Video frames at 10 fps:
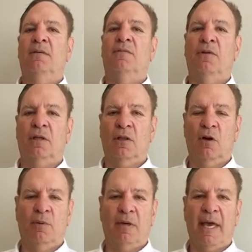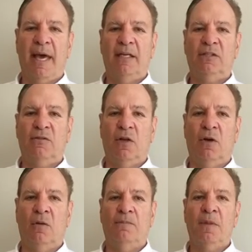for the global cash
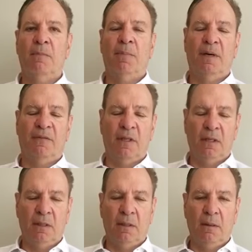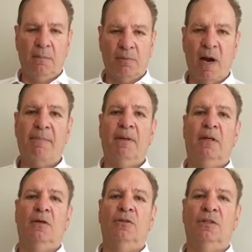flow, but if the property
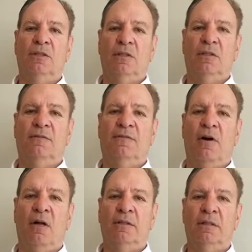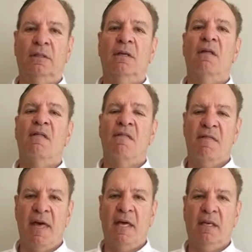goes into default,
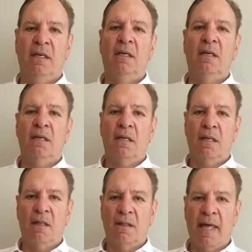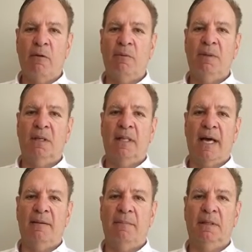then that would be a
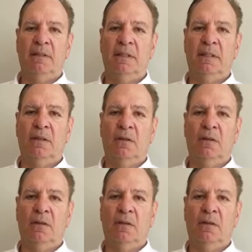liability